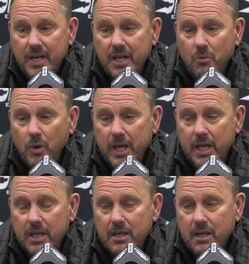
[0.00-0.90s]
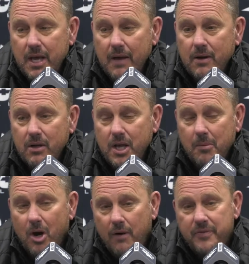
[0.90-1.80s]
and then we
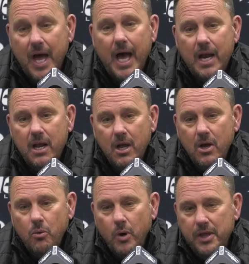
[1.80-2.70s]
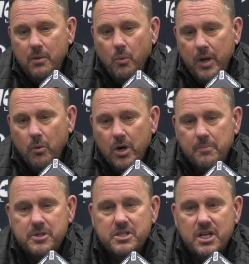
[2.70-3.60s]
coming off that, we were
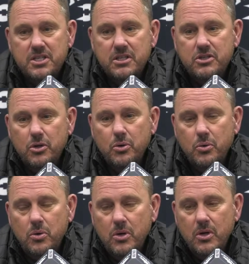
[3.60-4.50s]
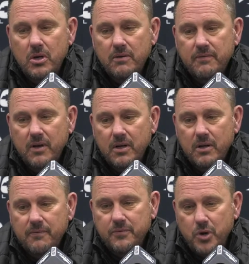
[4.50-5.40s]
in a position to
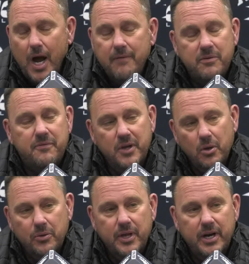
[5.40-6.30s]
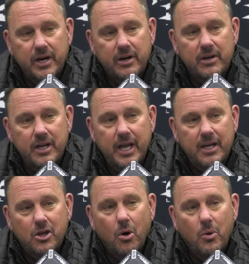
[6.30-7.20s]
drive the field there
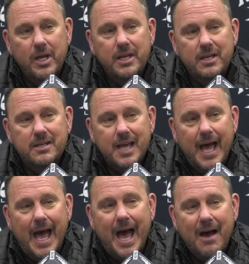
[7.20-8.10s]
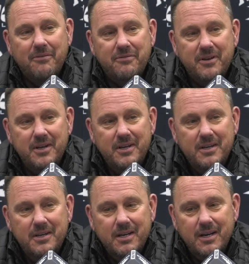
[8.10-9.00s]
and go into half
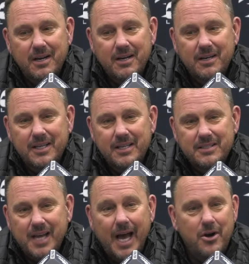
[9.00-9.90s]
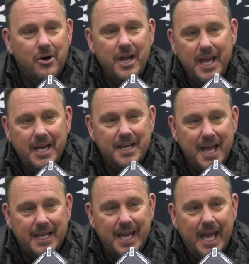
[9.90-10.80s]
tied or ahead in
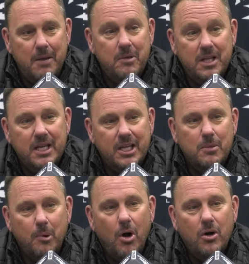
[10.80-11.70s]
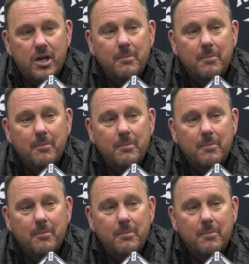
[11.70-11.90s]
that game, and then get the ball